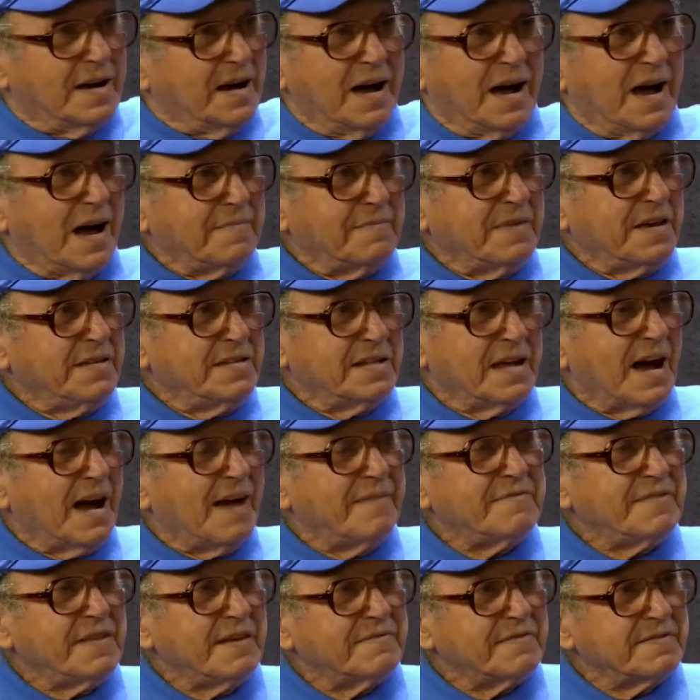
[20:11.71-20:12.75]
I mean,
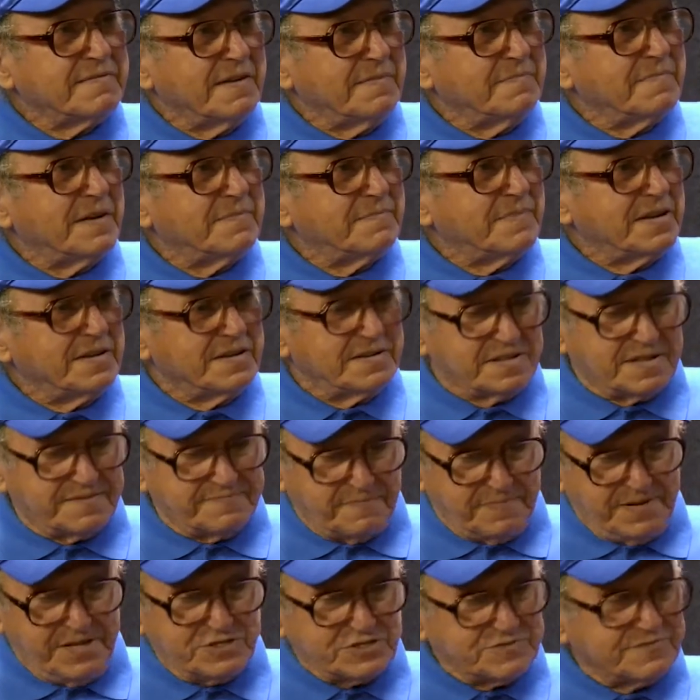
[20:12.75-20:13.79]
I've never remembered a
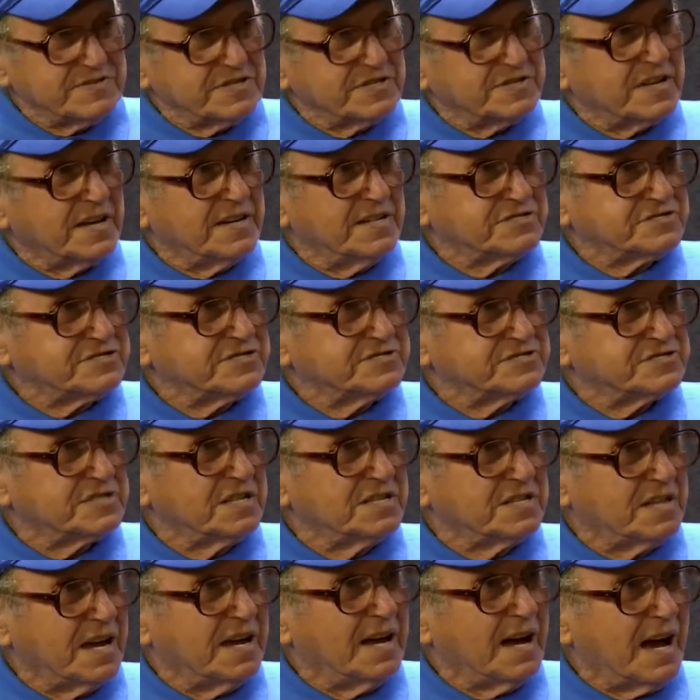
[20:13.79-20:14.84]
peaceful day since the
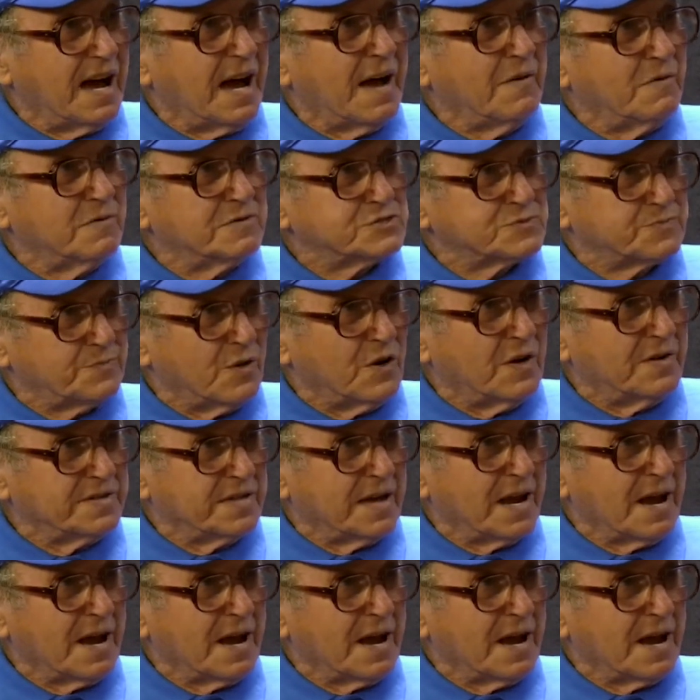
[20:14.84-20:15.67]
day I was born that I